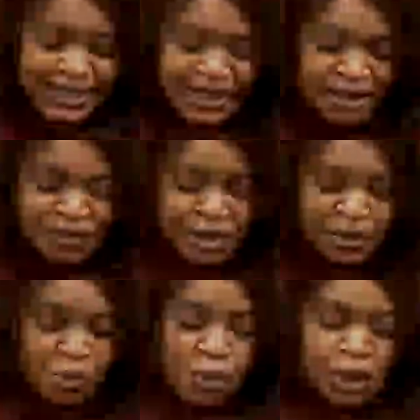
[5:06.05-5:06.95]
David
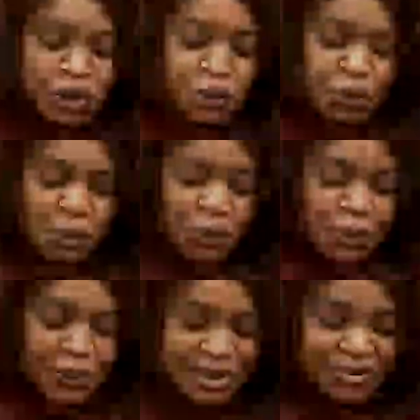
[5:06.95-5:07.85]
Nwachukwu,
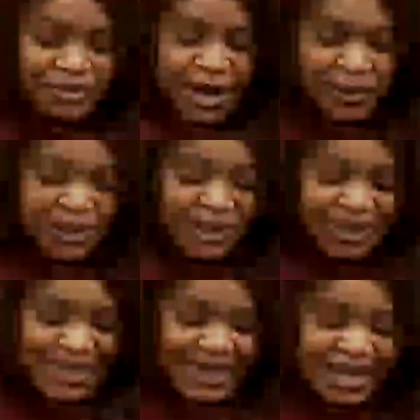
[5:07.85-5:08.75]
who is the founder,
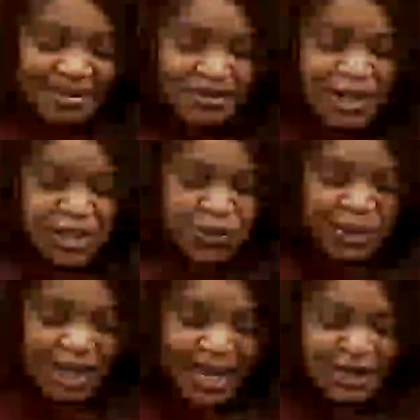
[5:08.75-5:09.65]
then
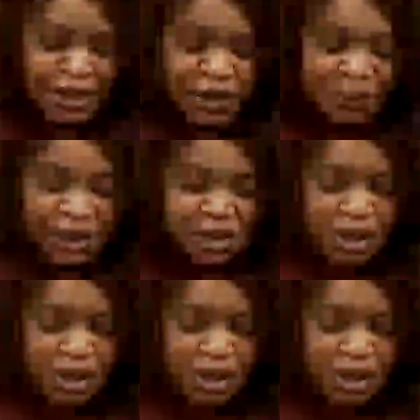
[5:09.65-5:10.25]
advisory and curator,